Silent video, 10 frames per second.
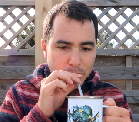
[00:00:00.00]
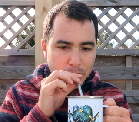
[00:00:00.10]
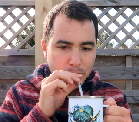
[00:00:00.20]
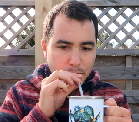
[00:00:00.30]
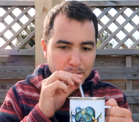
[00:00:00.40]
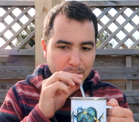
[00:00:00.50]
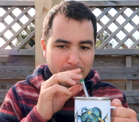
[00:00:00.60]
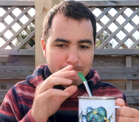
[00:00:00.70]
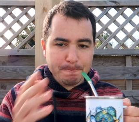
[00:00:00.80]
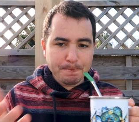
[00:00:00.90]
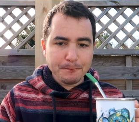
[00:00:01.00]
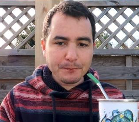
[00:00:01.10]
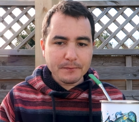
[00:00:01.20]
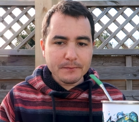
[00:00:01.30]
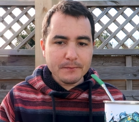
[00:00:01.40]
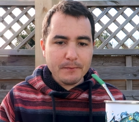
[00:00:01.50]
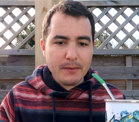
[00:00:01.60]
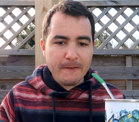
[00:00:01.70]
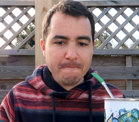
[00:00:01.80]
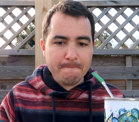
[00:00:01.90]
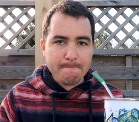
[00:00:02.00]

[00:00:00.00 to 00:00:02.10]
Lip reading: Nothing is said.